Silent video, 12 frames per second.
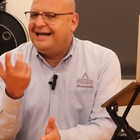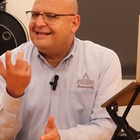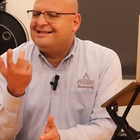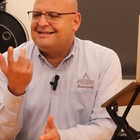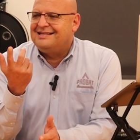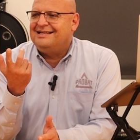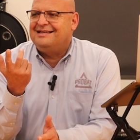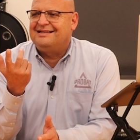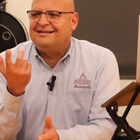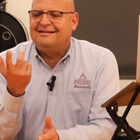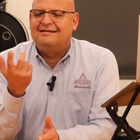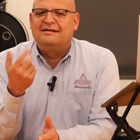got to
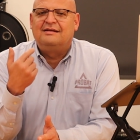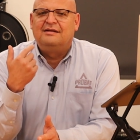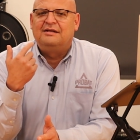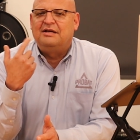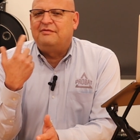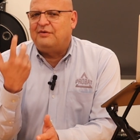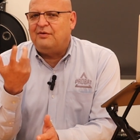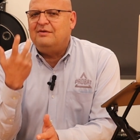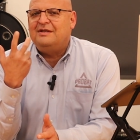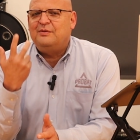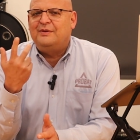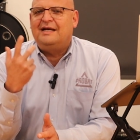thinking, if
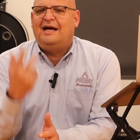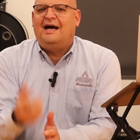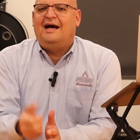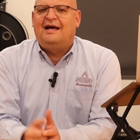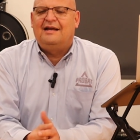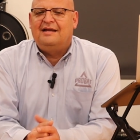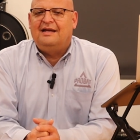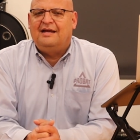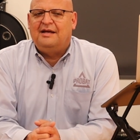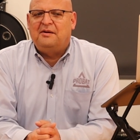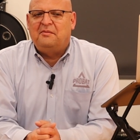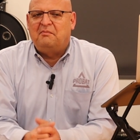only we had
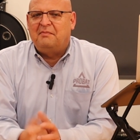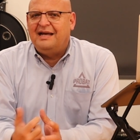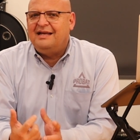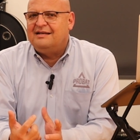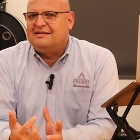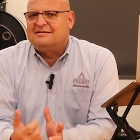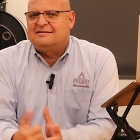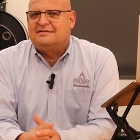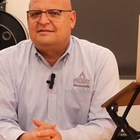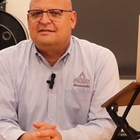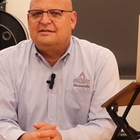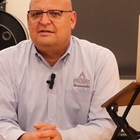a
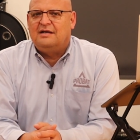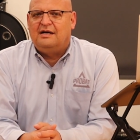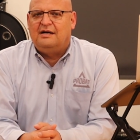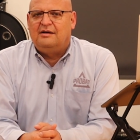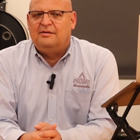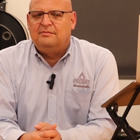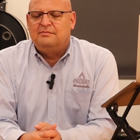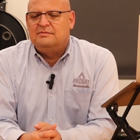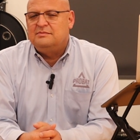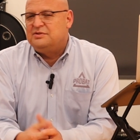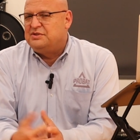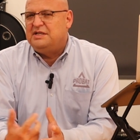maintenance
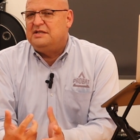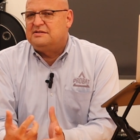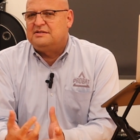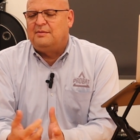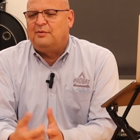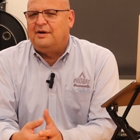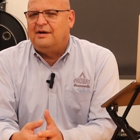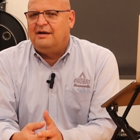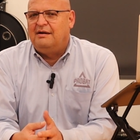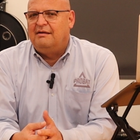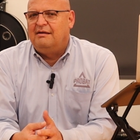sheet somewhere,